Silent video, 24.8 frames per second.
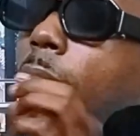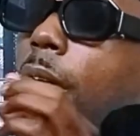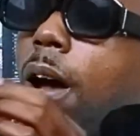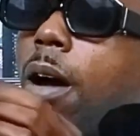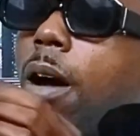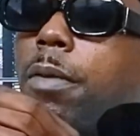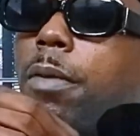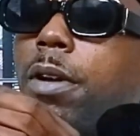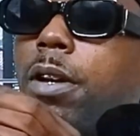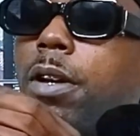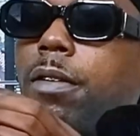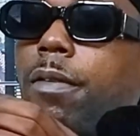like
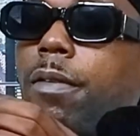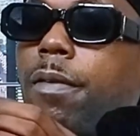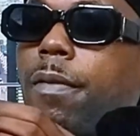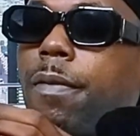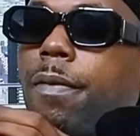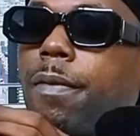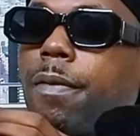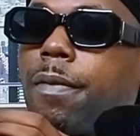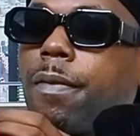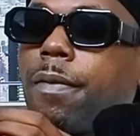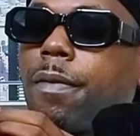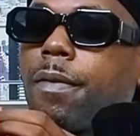natural
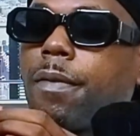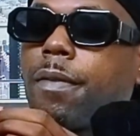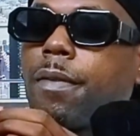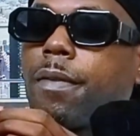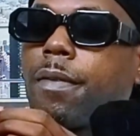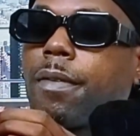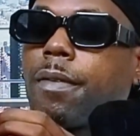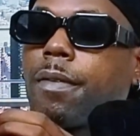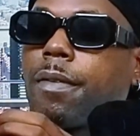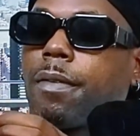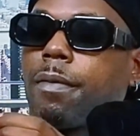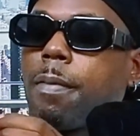disasters
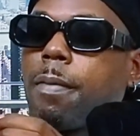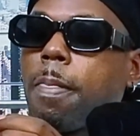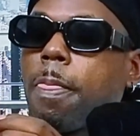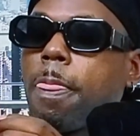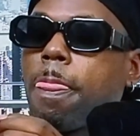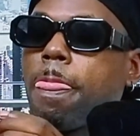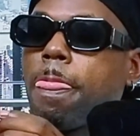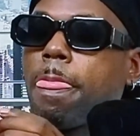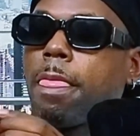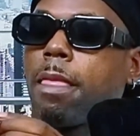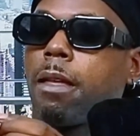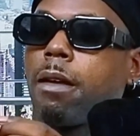
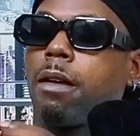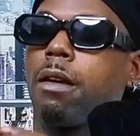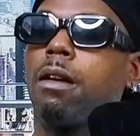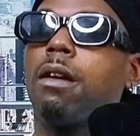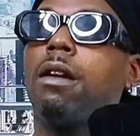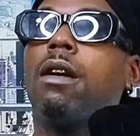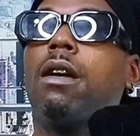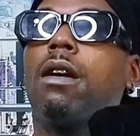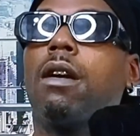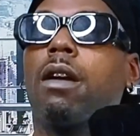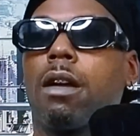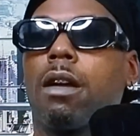just
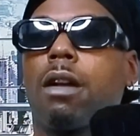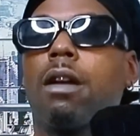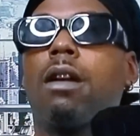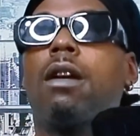happen.